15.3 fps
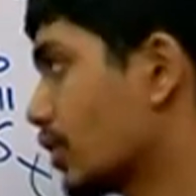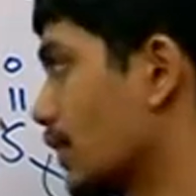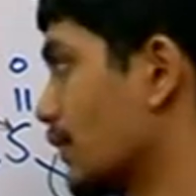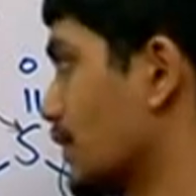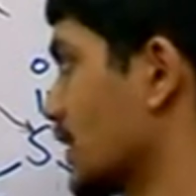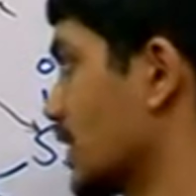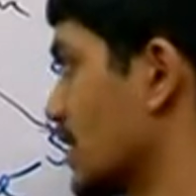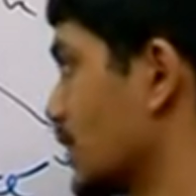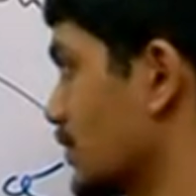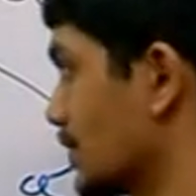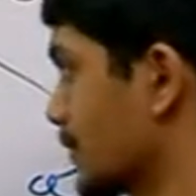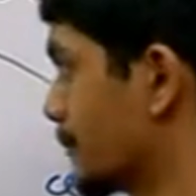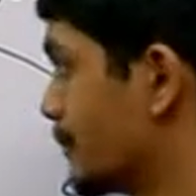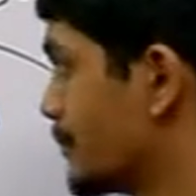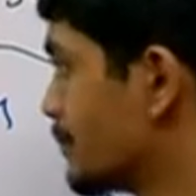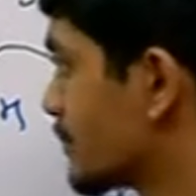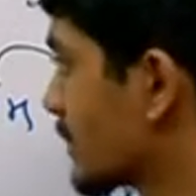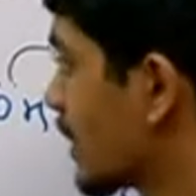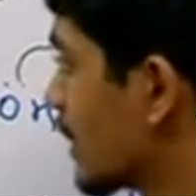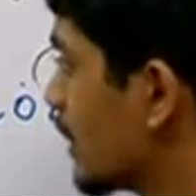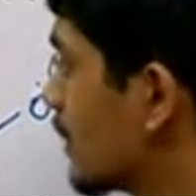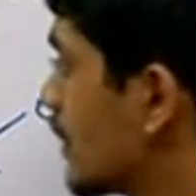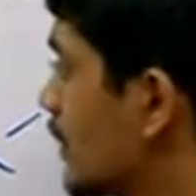configuration.
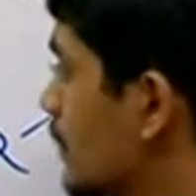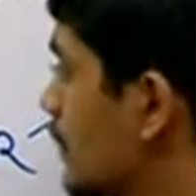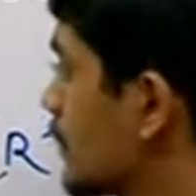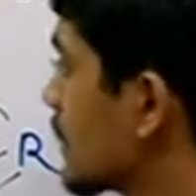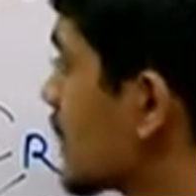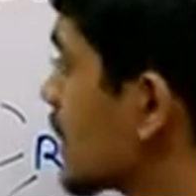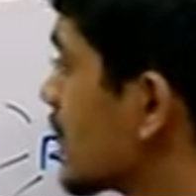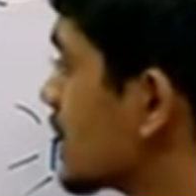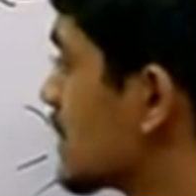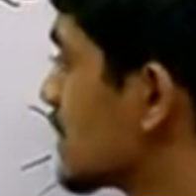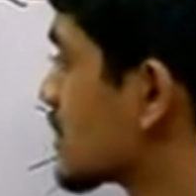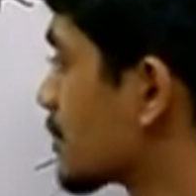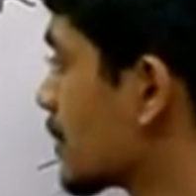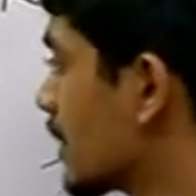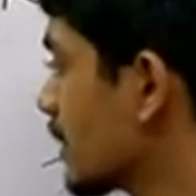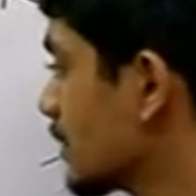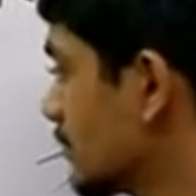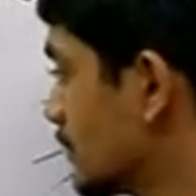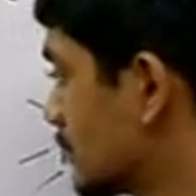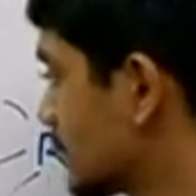We get this product,